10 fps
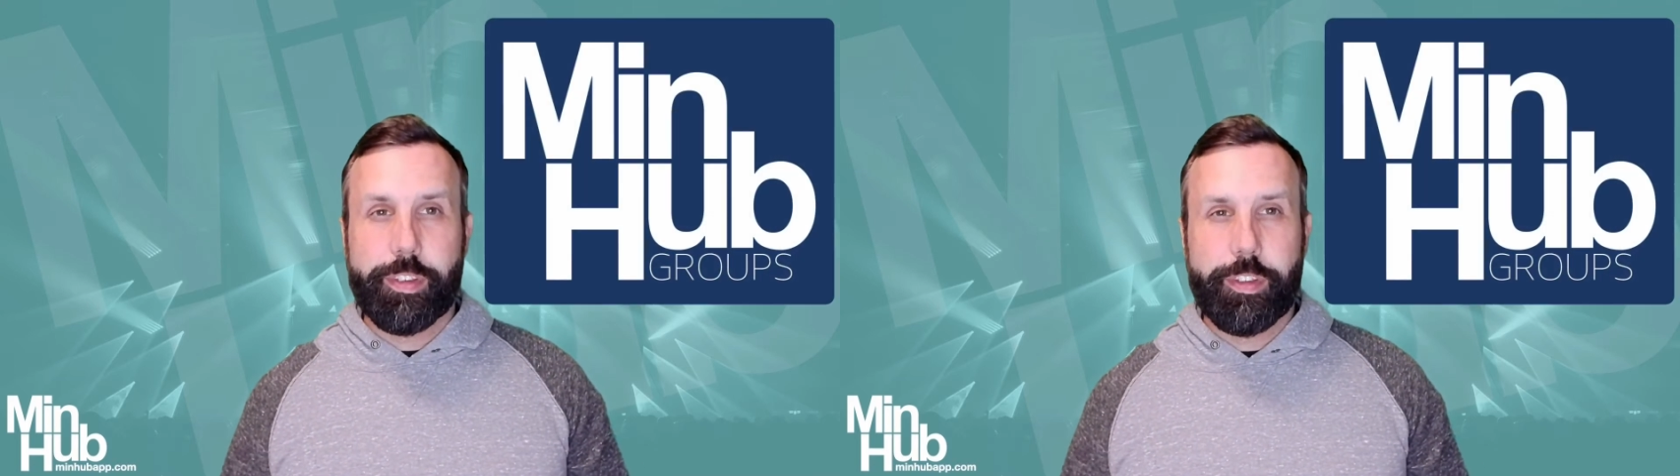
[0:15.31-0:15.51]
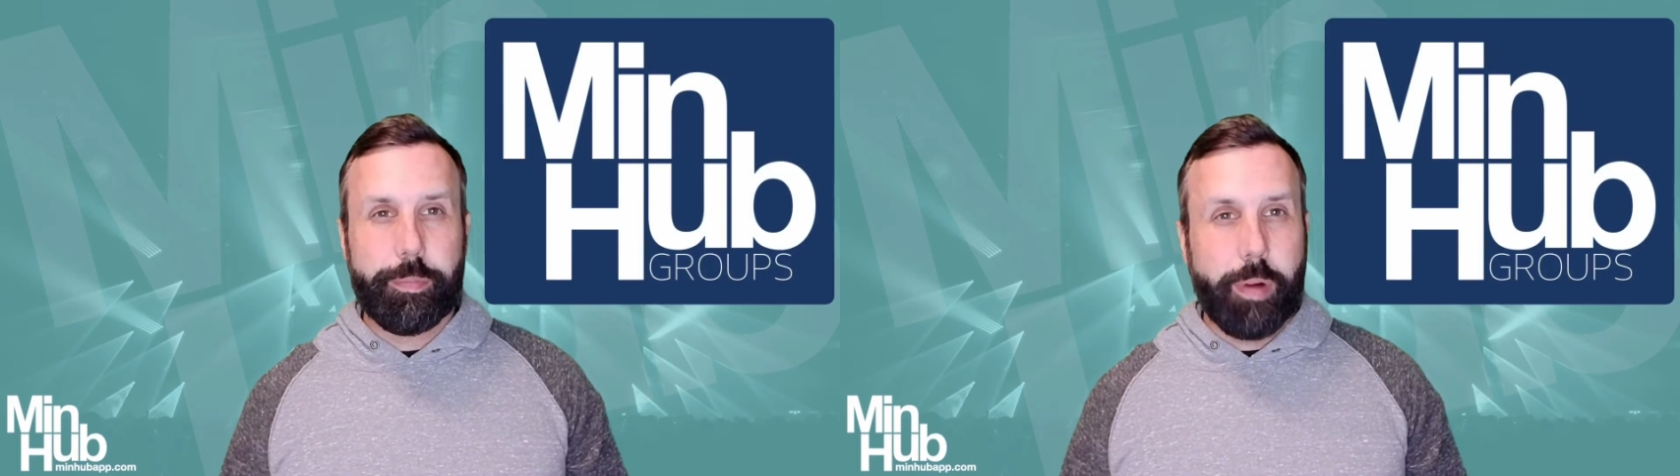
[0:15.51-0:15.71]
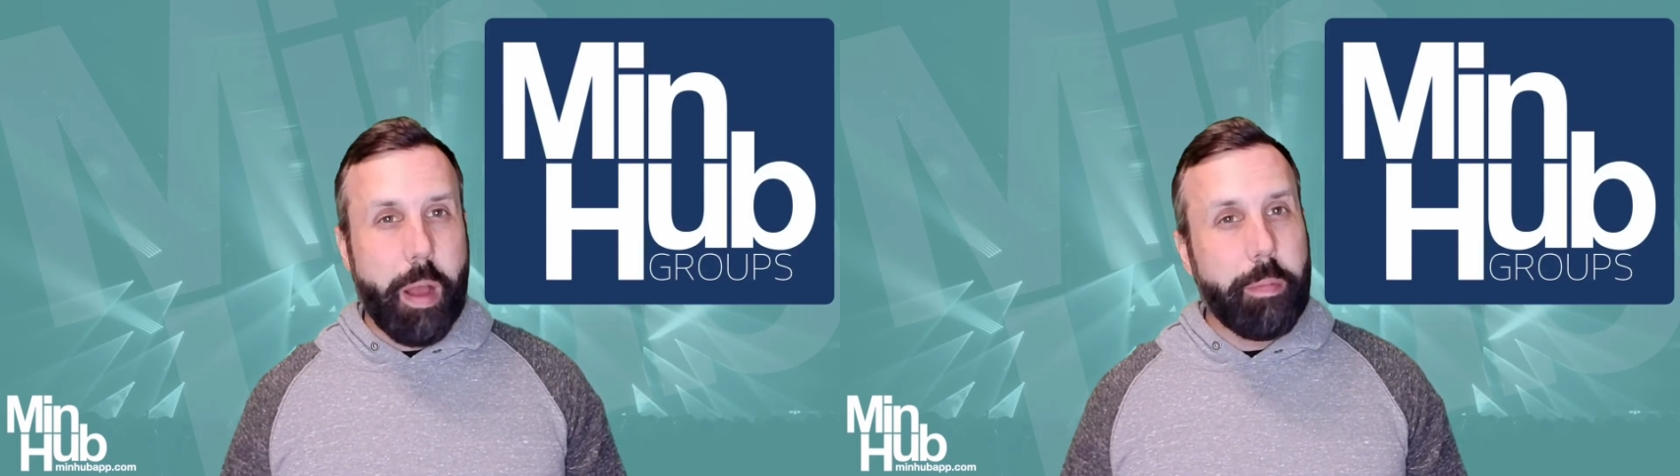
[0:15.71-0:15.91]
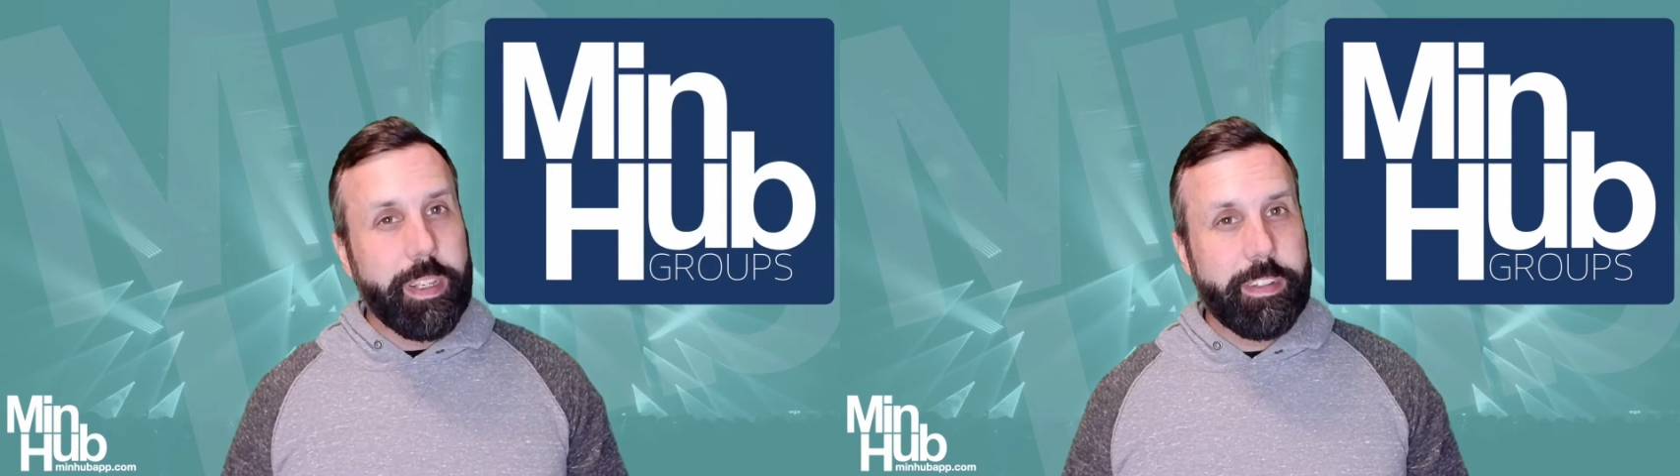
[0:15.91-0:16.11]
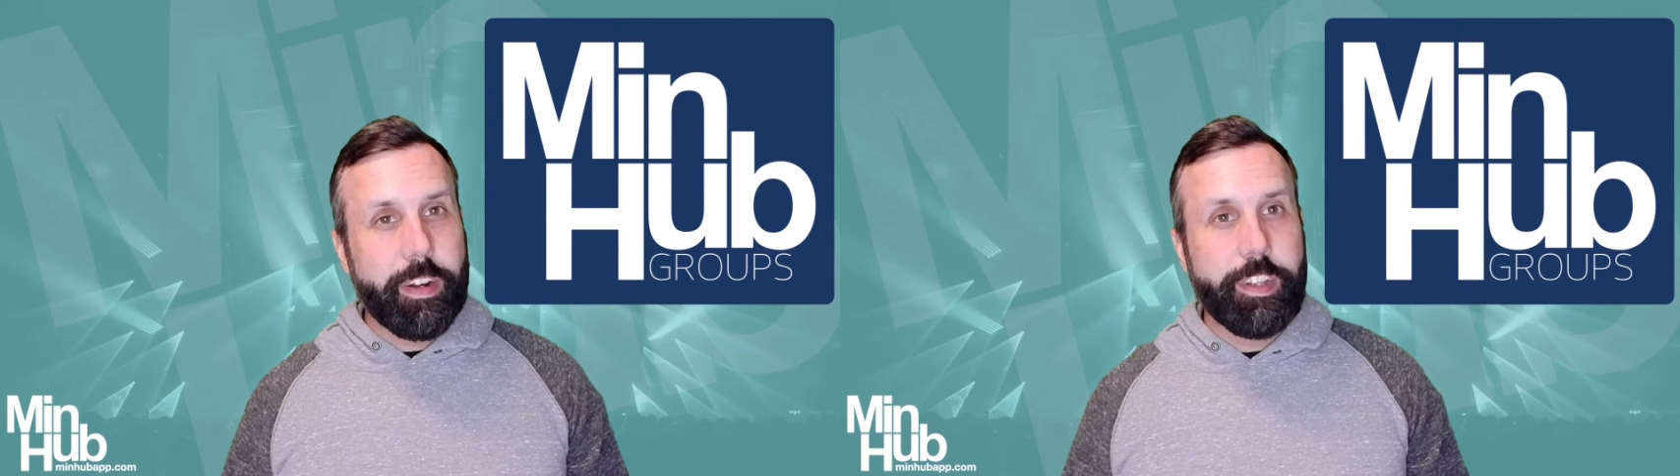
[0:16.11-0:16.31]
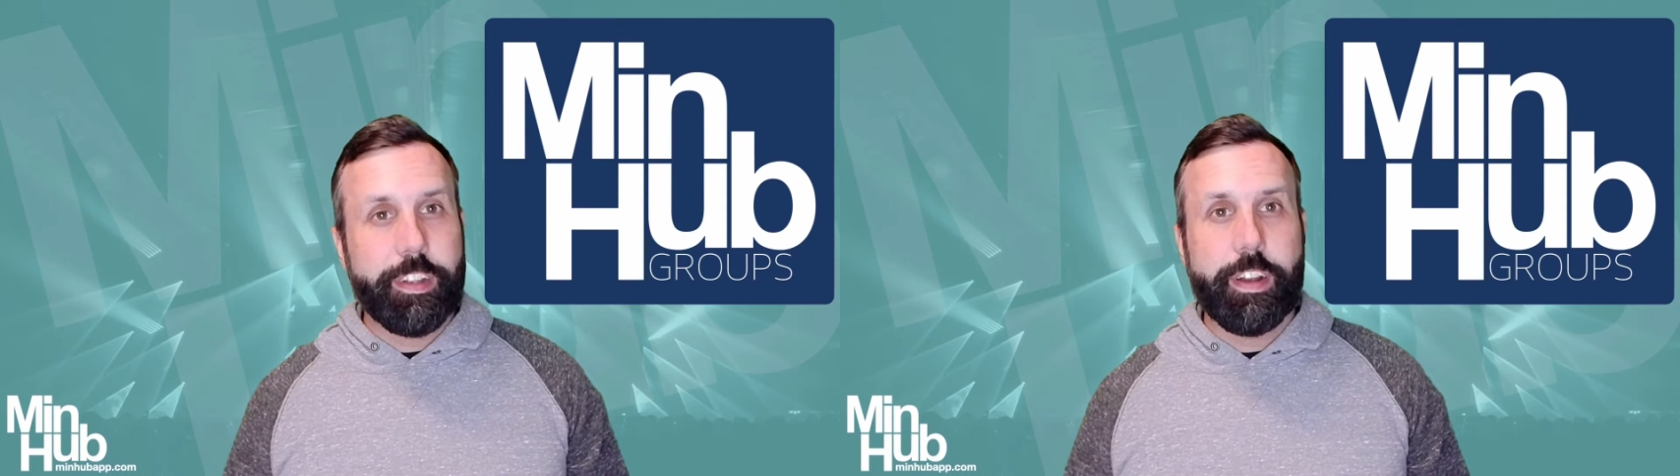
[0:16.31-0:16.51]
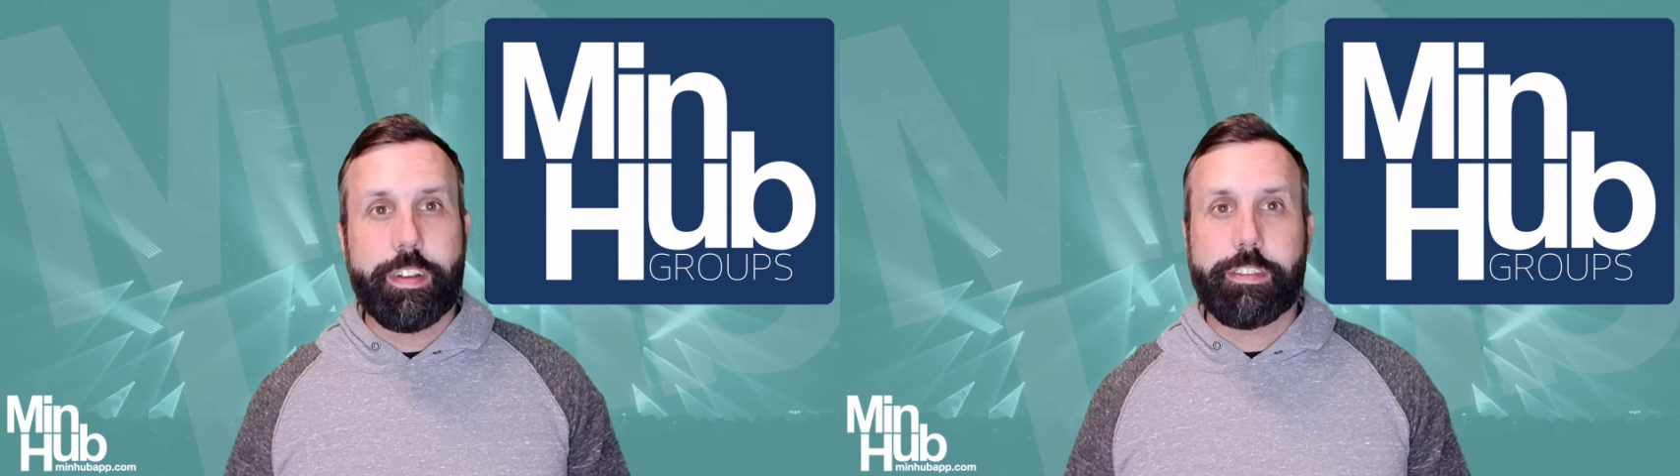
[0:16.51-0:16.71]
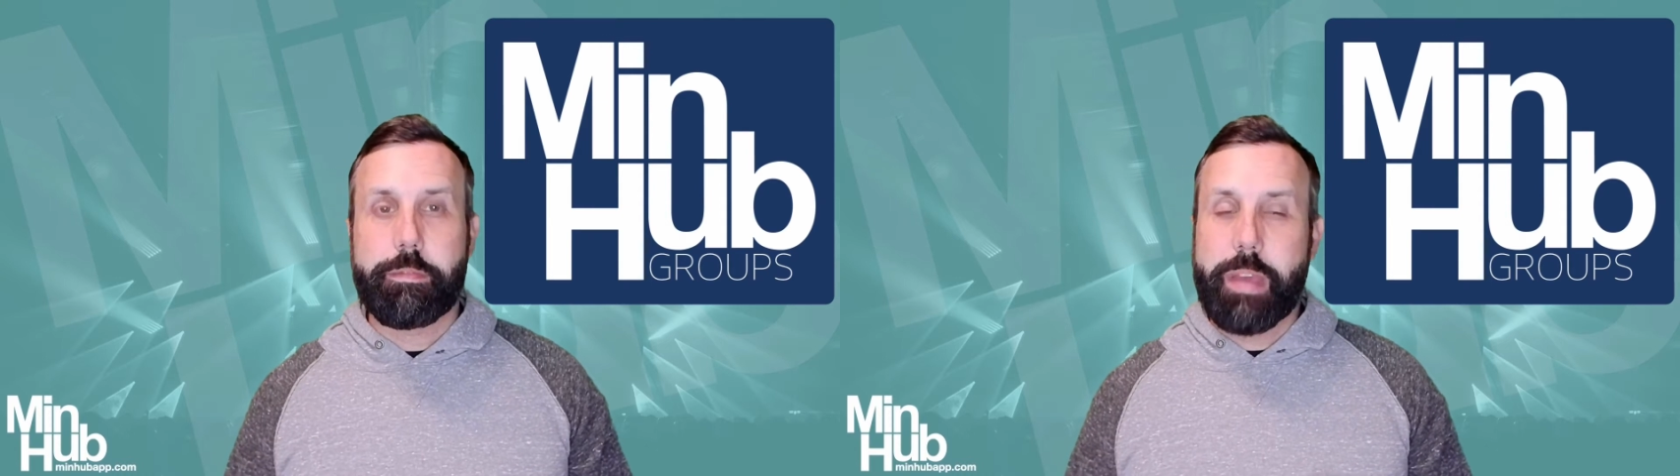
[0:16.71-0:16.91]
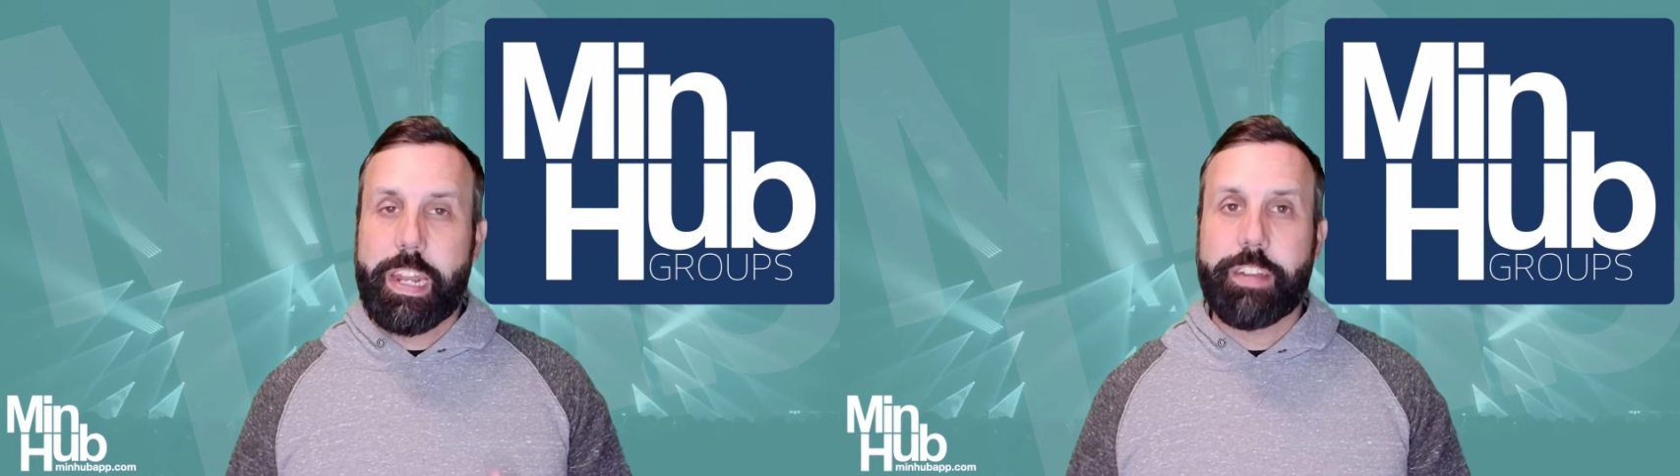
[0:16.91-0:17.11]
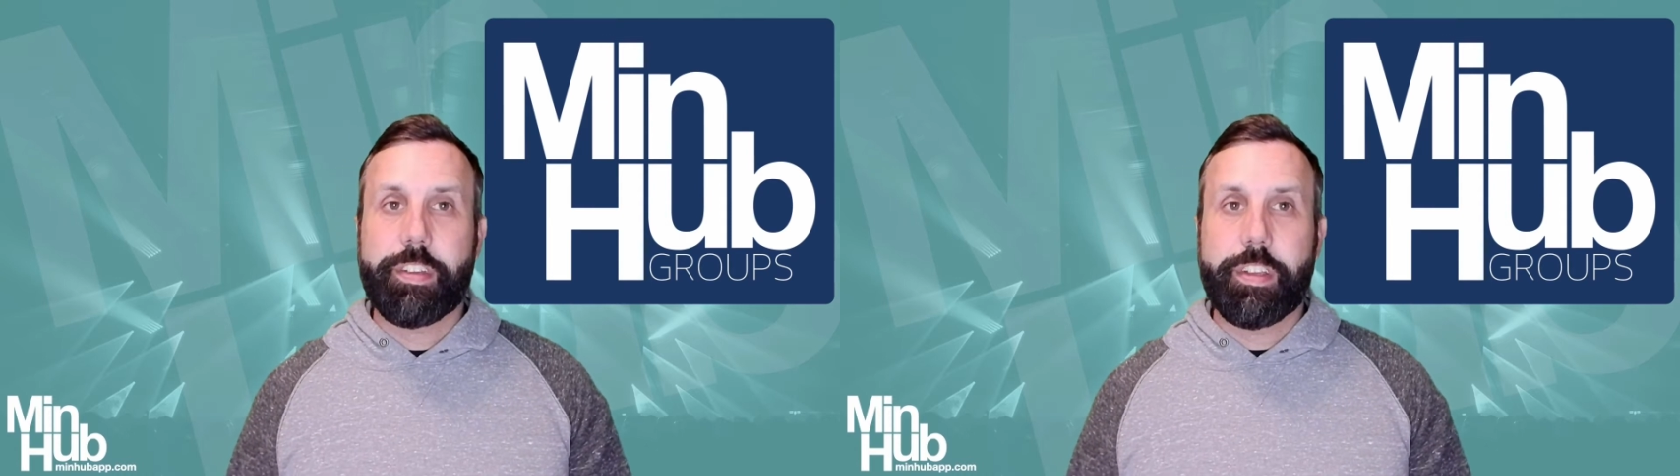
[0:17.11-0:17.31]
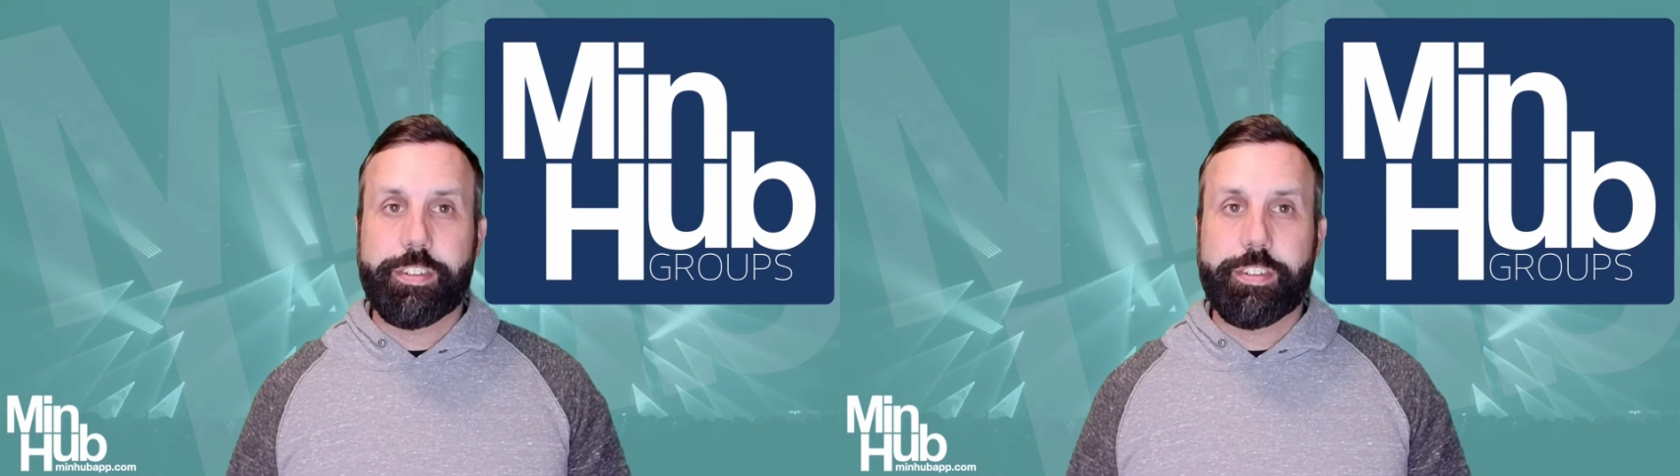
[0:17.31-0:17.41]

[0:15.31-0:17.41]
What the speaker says: you're probably starting to notice that managing your